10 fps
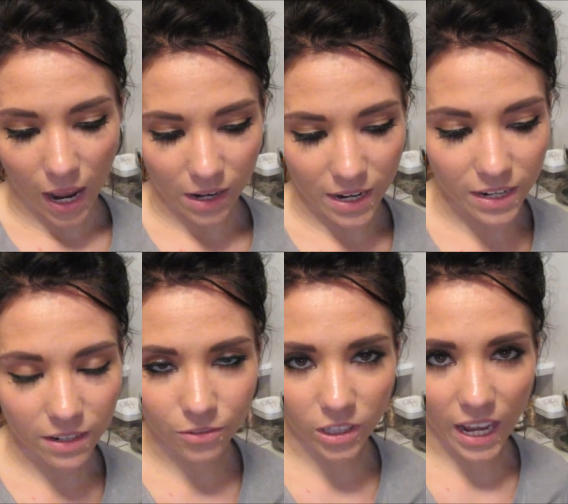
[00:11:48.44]
and he
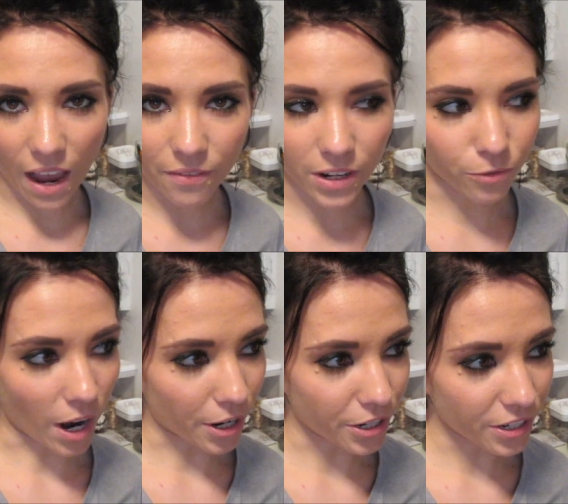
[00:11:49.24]
didn't really have any
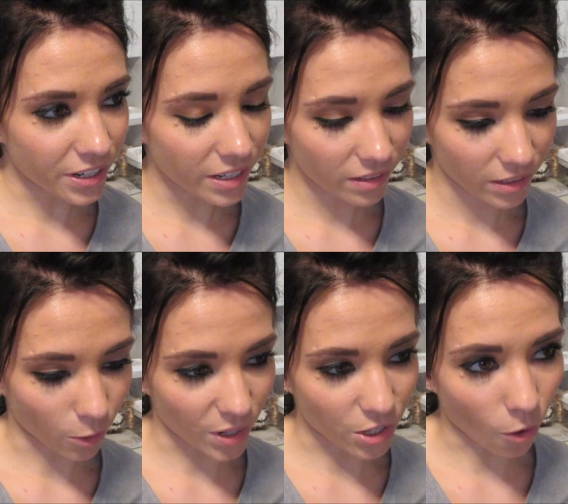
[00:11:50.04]
records,
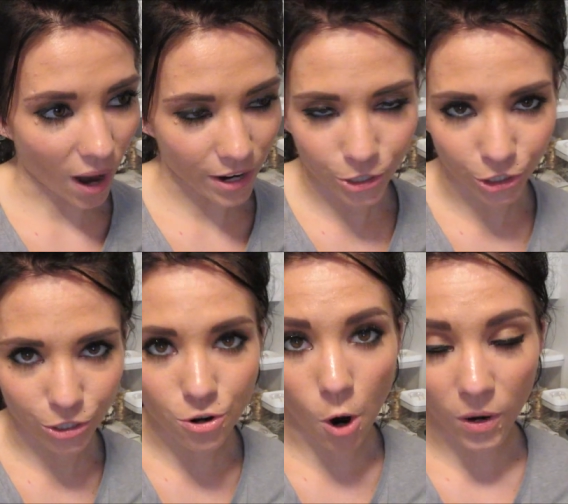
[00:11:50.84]
so we don't
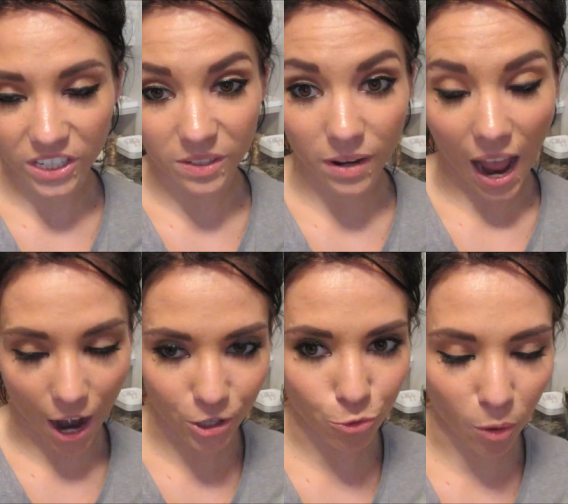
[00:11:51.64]
actually know his
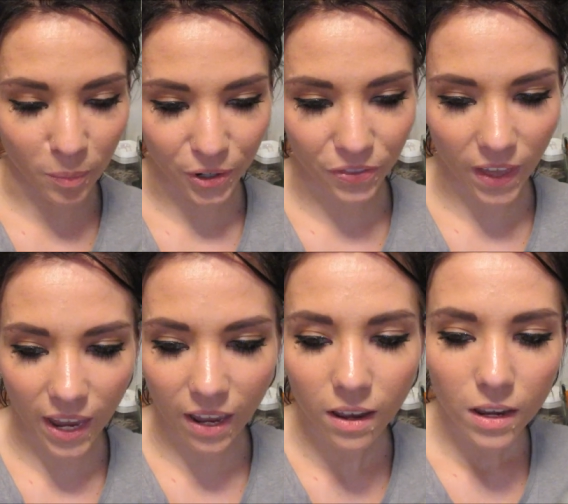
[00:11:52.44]
actual
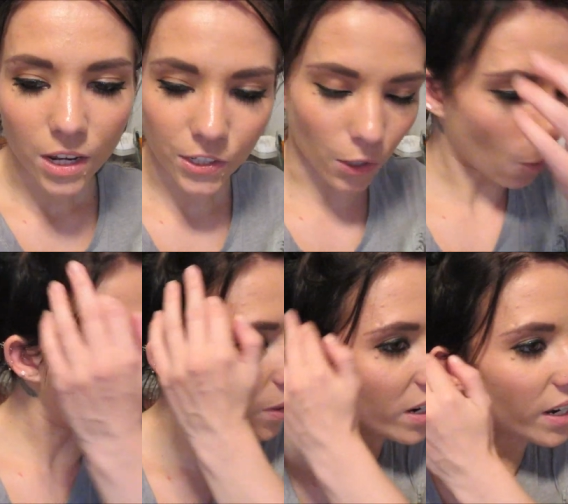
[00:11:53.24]
birthday. So
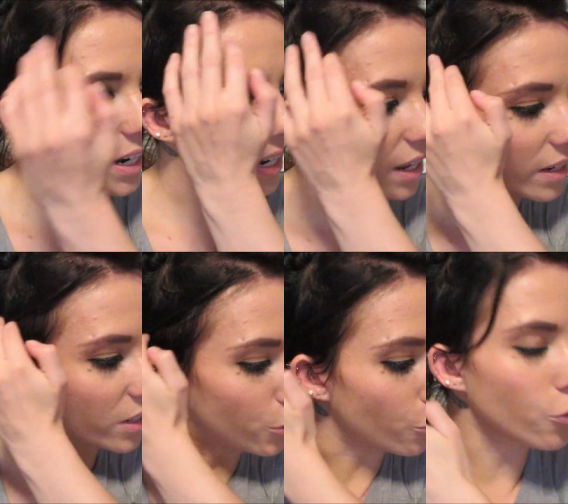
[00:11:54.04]
what we did
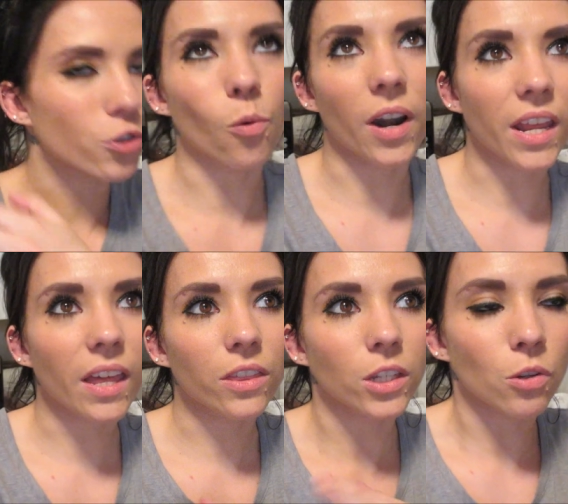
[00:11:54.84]
is June
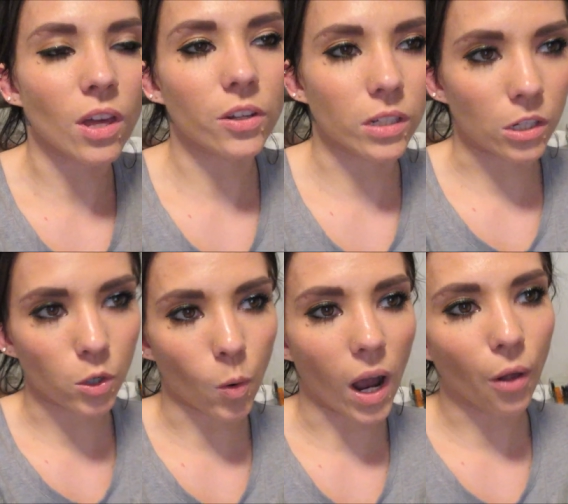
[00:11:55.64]
twentieth two
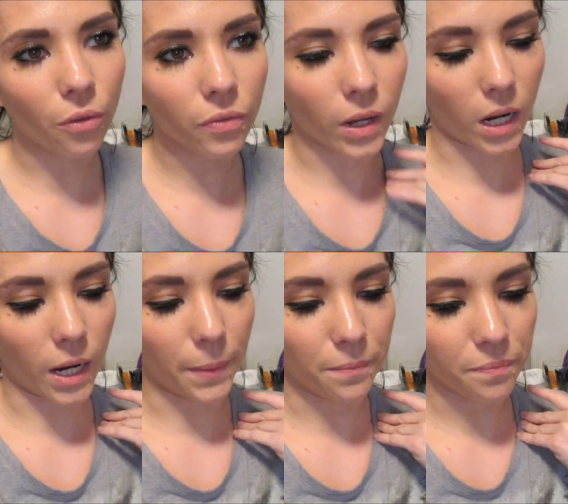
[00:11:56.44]
thousand twelve,
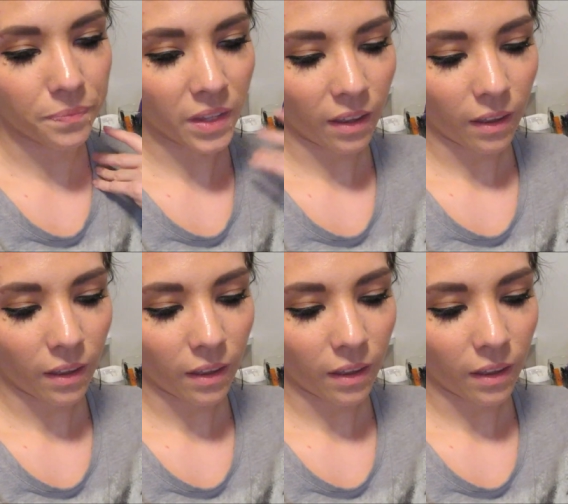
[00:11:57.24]
um,